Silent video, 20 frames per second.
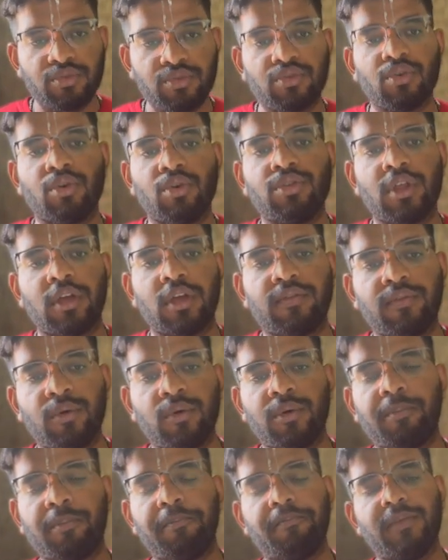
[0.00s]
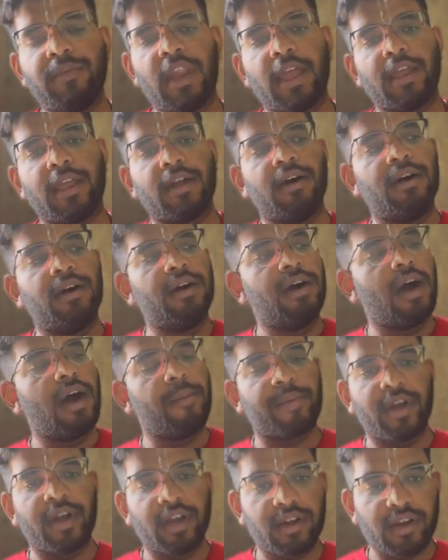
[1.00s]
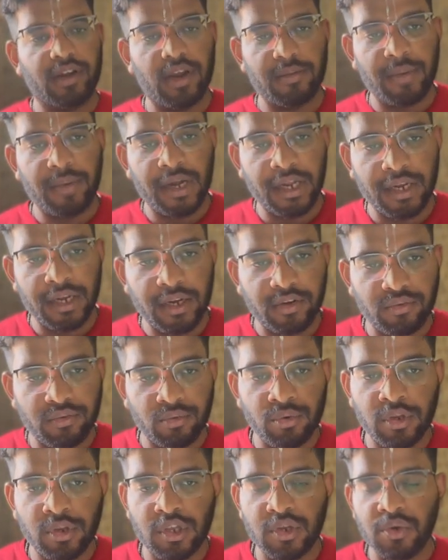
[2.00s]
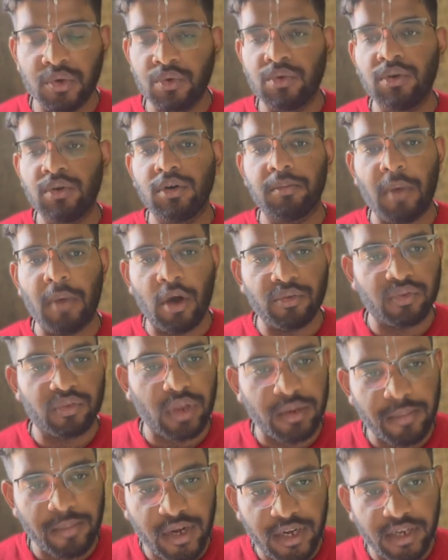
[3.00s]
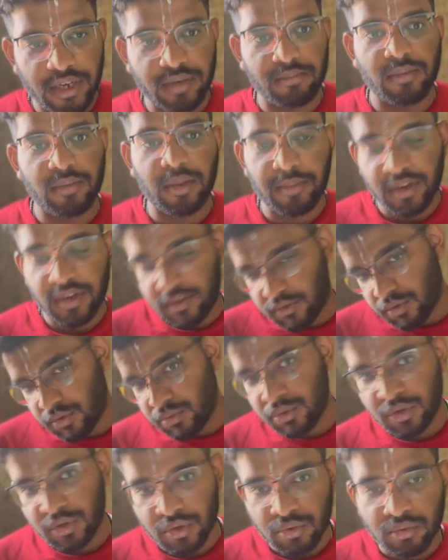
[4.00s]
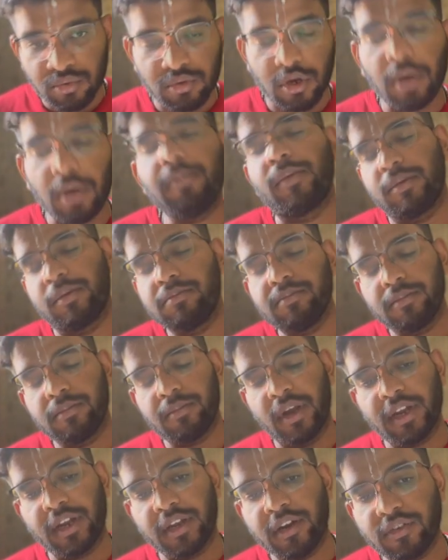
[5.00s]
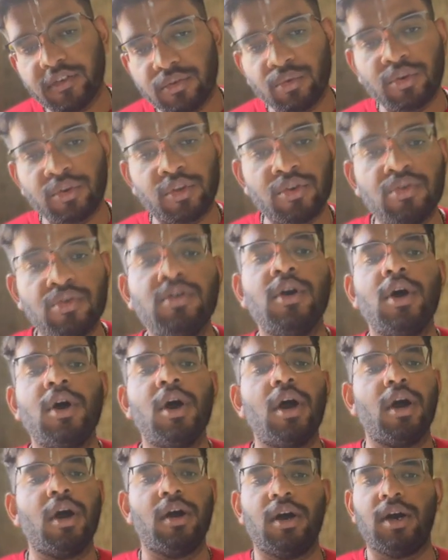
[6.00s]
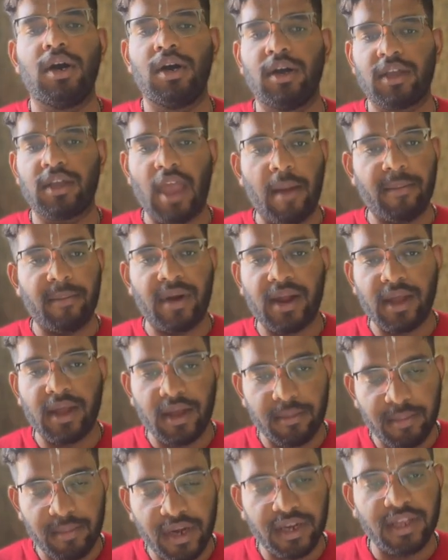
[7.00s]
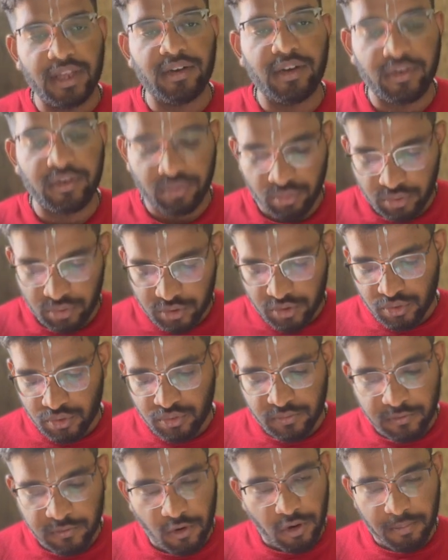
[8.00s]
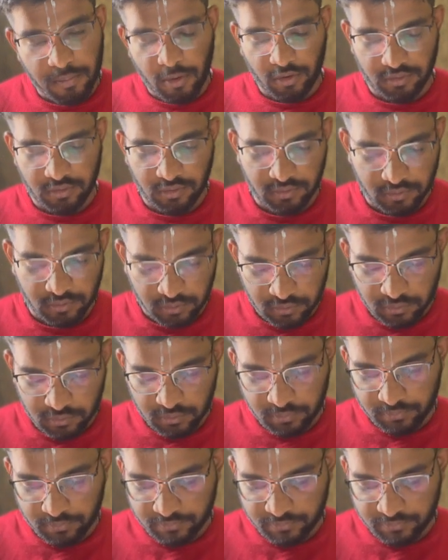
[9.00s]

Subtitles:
So therefore, like a printer can maintain its own queue, a mouse can maintain maybe its own queue, maintain its own queue, camera maintain its own queue for processes.